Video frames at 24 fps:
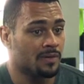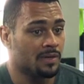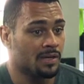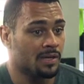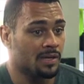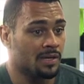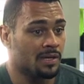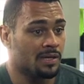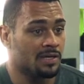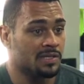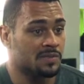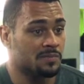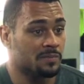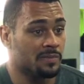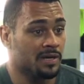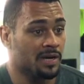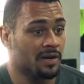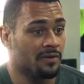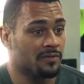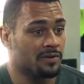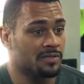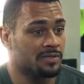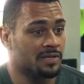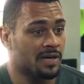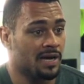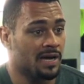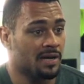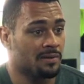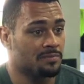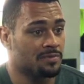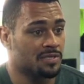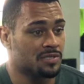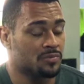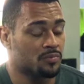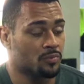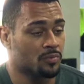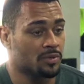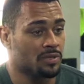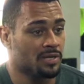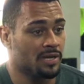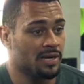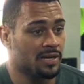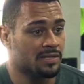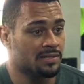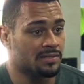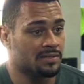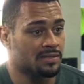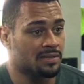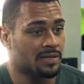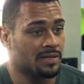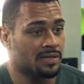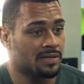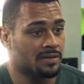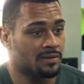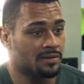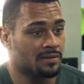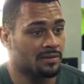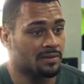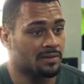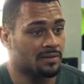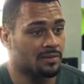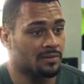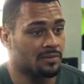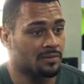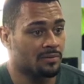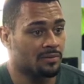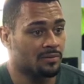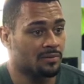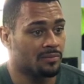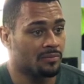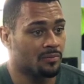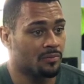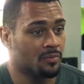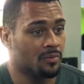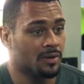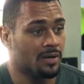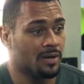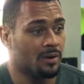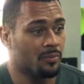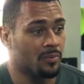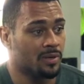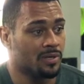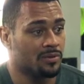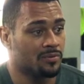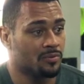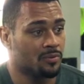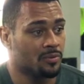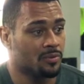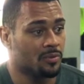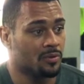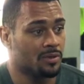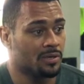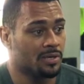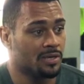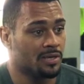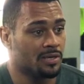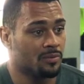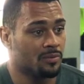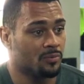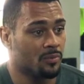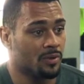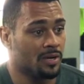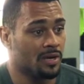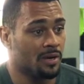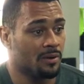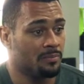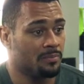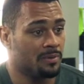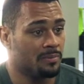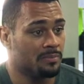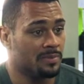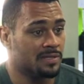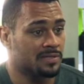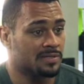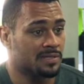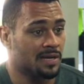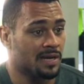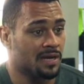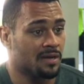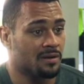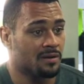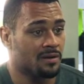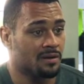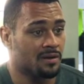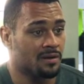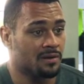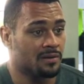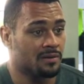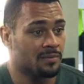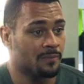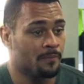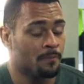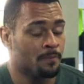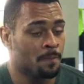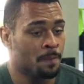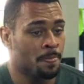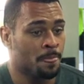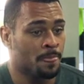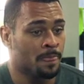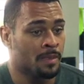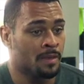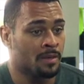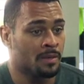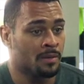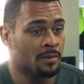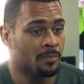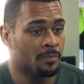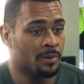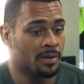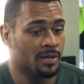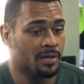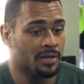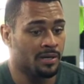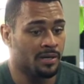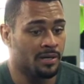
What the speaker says: it hits me every time, just realizing like what I went through and then what I'd be missing out on. But